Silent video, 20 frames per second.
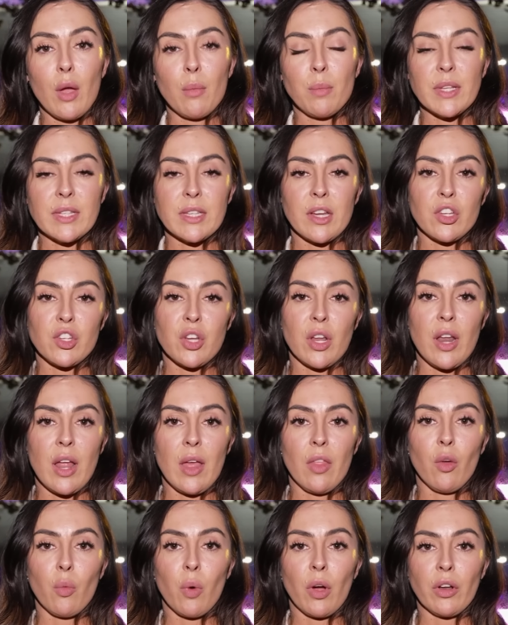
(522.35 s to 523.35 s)
position
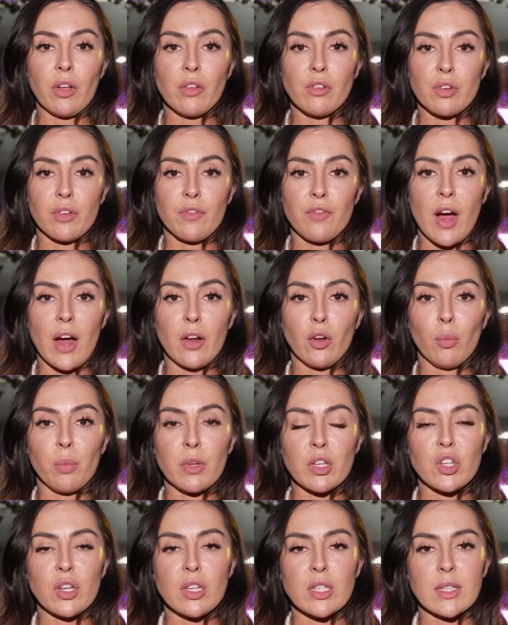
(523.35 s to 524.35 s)
in the 100 final,
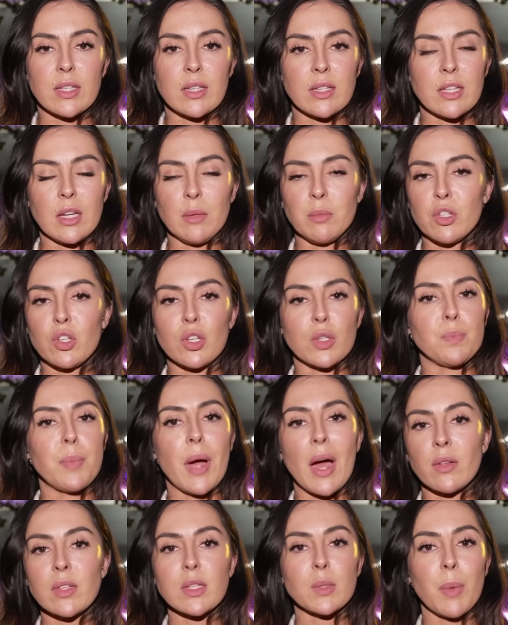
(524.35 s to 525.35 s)
but she seems to just
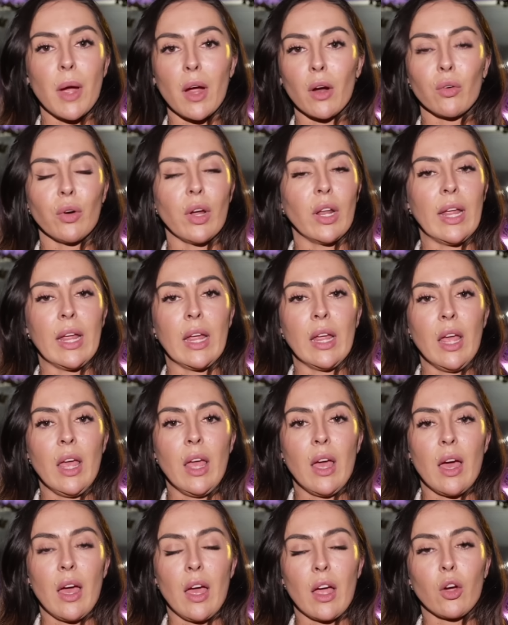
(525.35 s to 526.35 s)
bounce back really
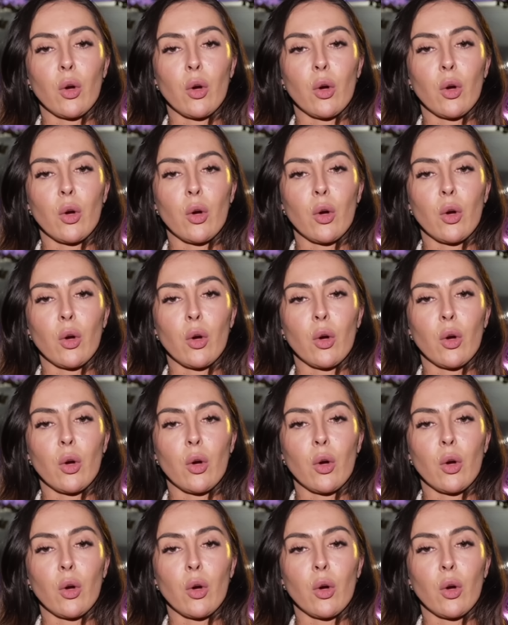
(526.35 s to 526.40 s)
uh,